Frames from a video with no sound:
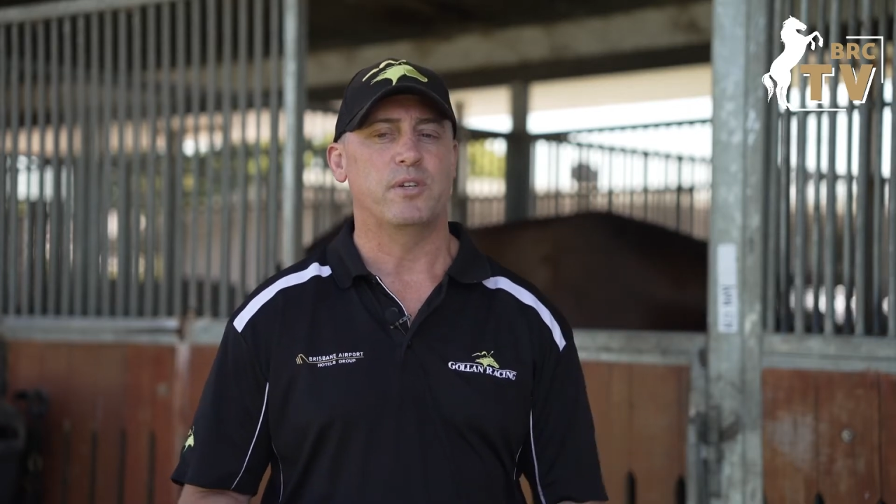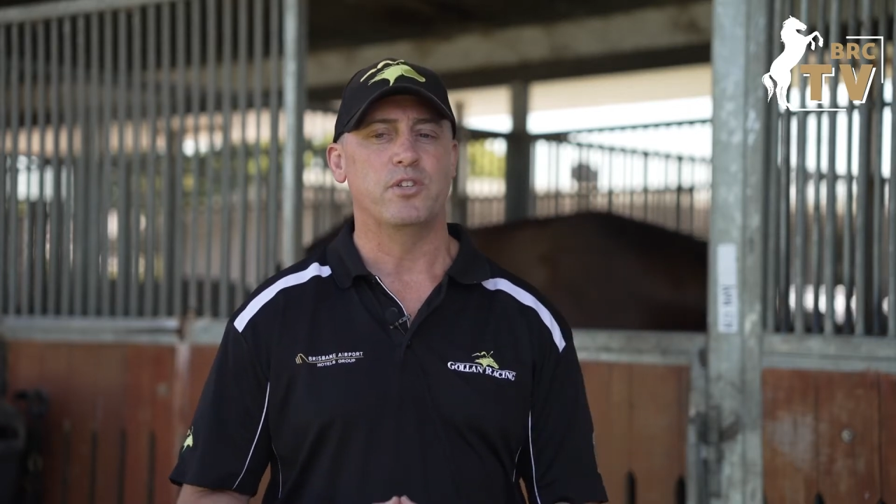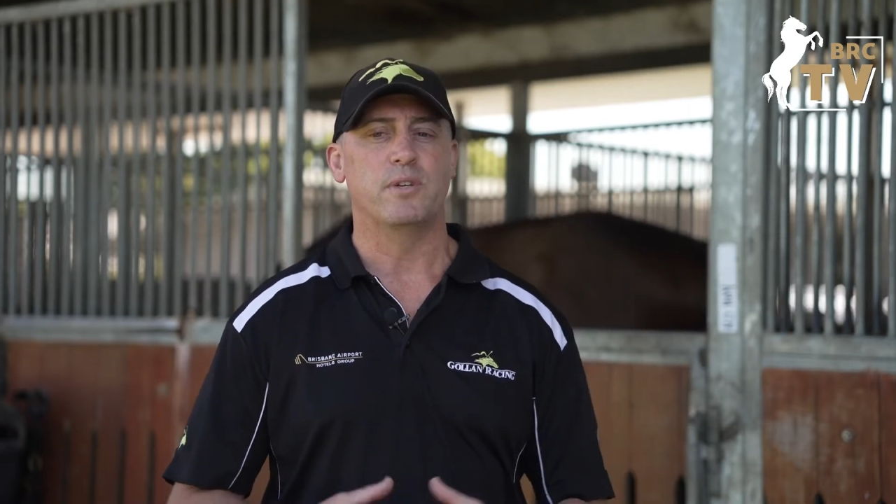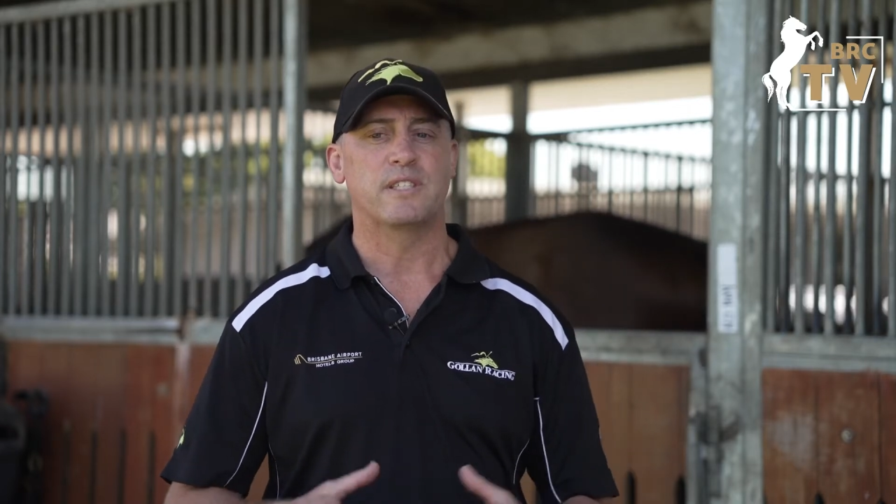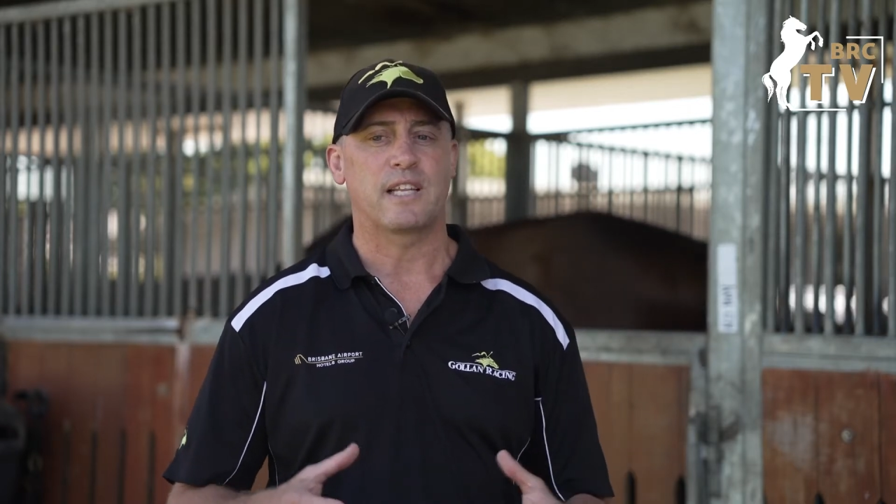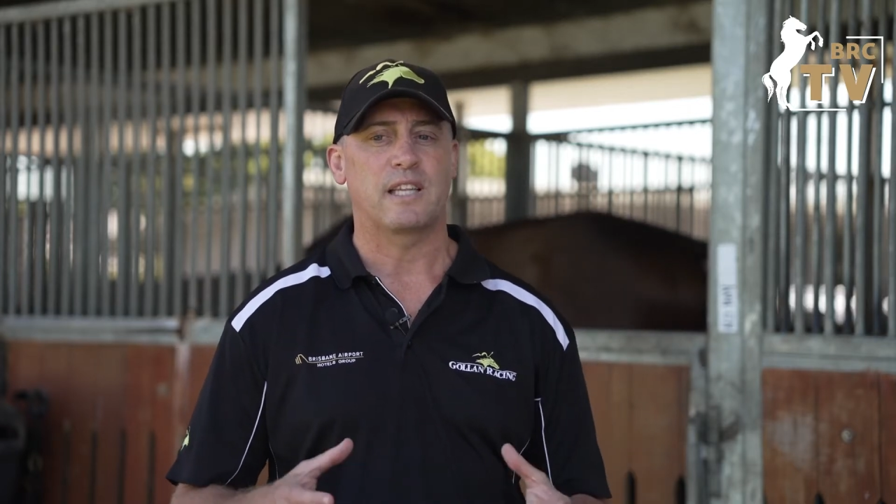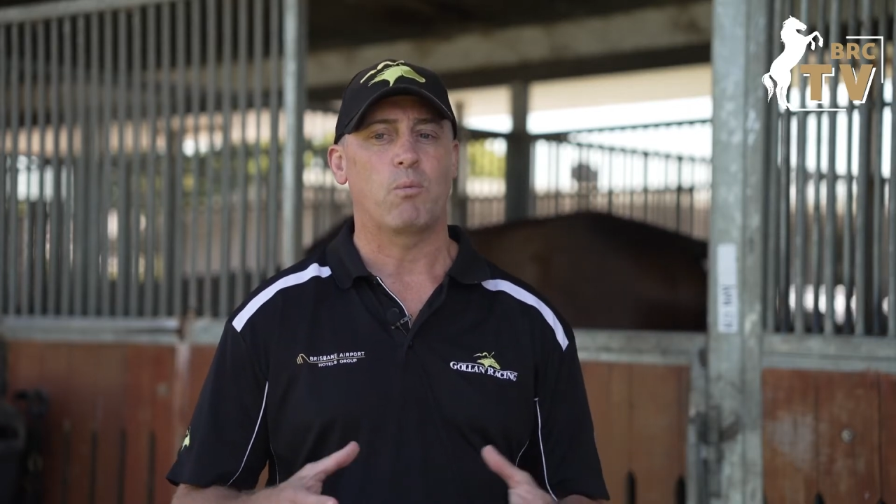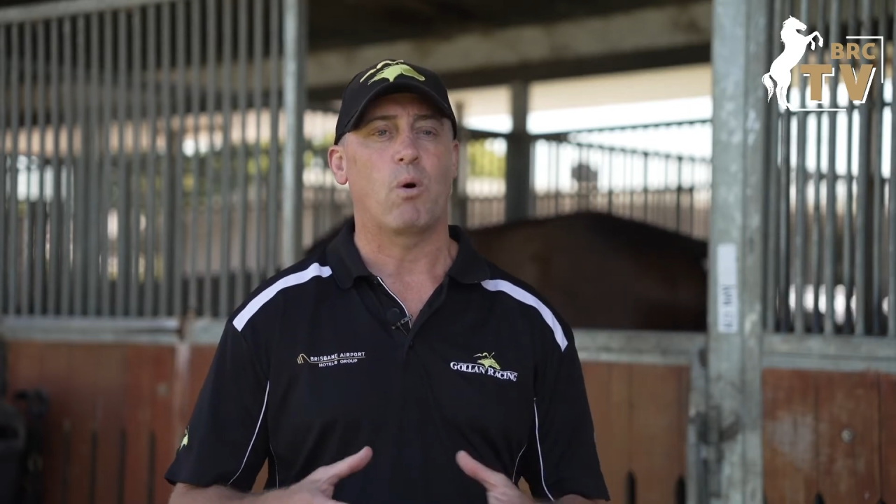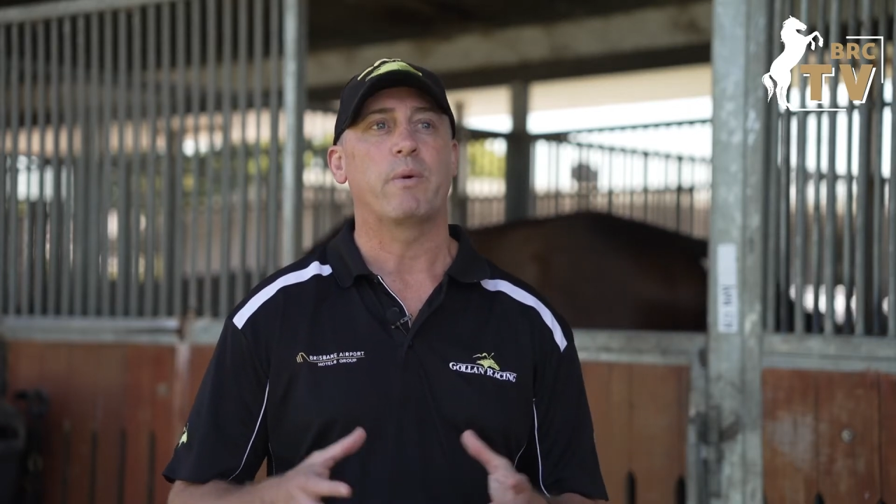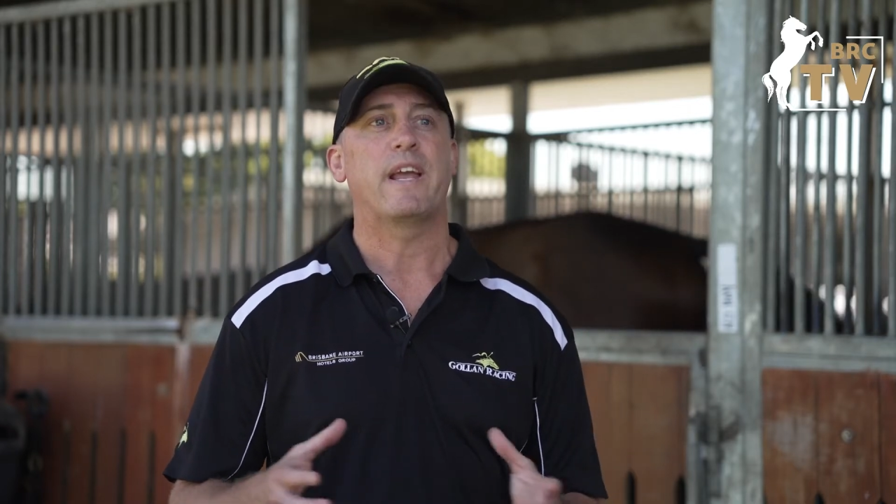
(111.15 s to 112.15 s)
knew exactly
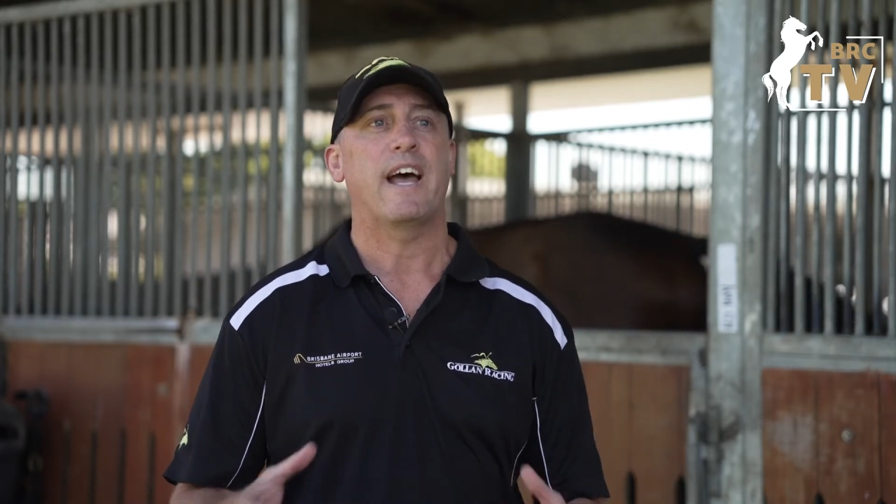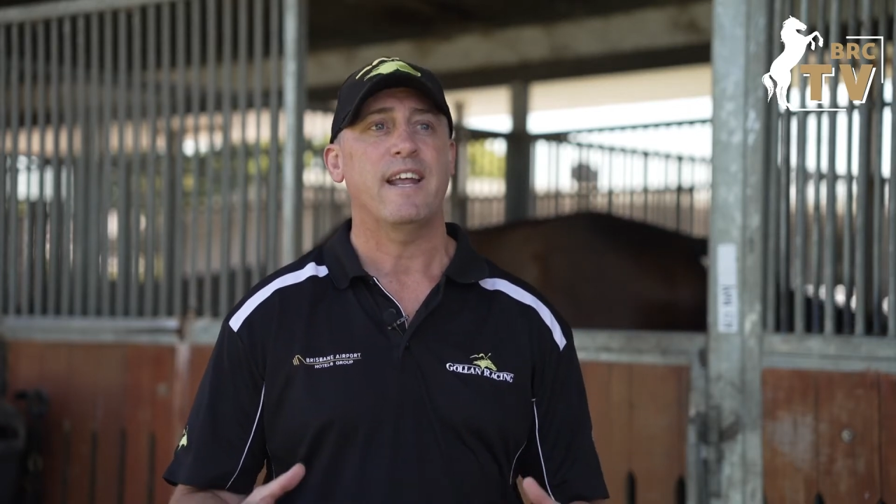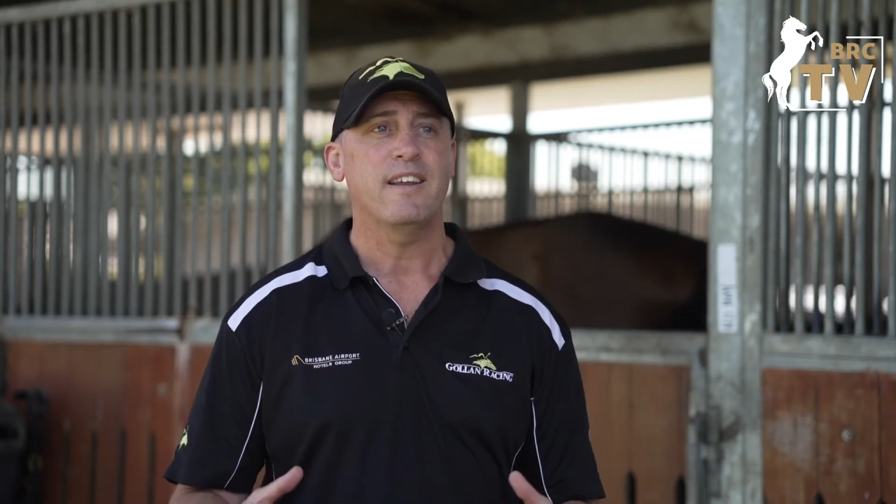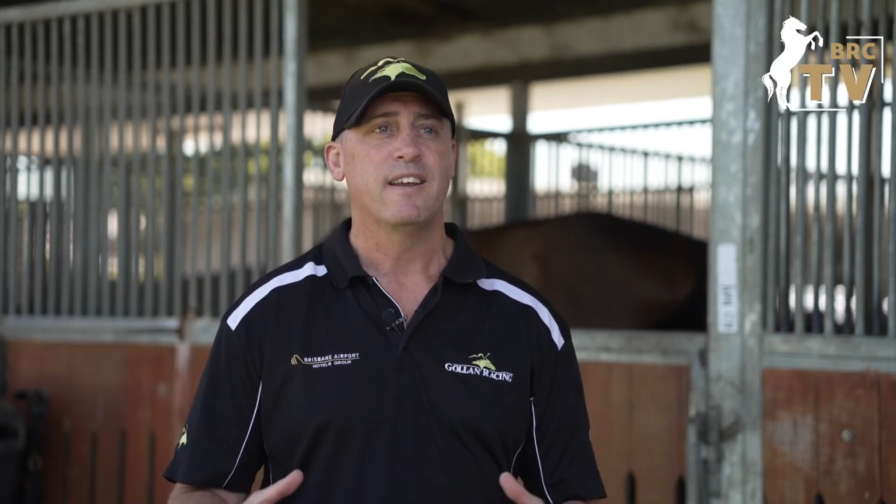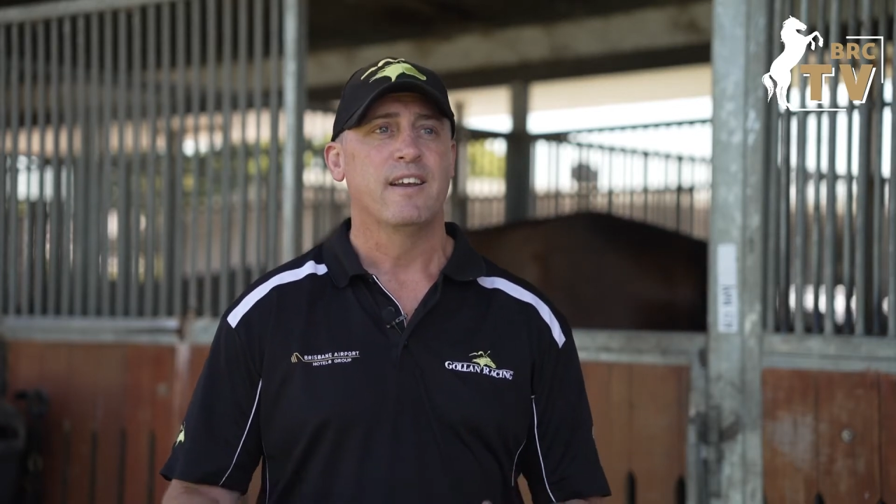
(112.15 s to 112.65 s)
what we had.